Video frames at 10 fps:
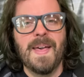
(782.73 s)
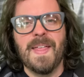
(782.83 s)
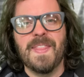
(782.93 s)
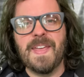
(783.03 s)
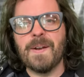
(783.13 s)

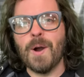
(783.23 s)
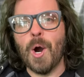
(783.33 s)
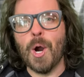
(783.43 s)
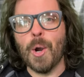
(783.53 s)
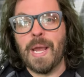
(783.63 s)
There
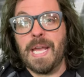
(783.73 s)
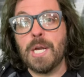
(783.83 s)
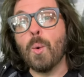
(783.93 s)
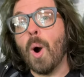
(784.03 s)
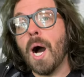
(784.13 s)
are
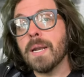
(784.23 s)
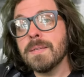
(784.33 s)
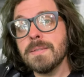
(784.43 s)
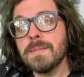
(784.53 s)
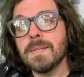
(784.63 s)

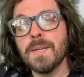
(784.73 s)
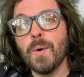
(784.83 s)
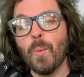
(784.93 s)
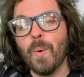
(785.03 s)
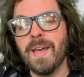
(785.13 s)
iguanas
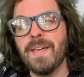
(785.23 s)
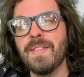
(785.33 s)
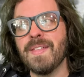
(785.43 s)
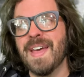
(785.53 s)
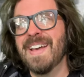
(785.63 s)

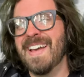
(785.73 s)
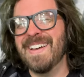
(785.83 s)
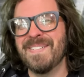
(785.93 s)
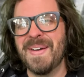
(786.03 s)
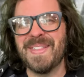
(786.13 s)
with
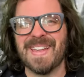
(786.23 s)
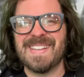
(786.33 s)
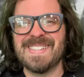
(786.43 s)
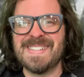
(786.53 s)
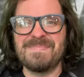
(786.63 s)
like
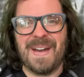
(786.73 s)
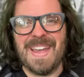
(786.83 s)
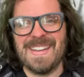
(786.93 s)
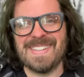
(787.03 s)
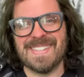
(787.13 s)
spikes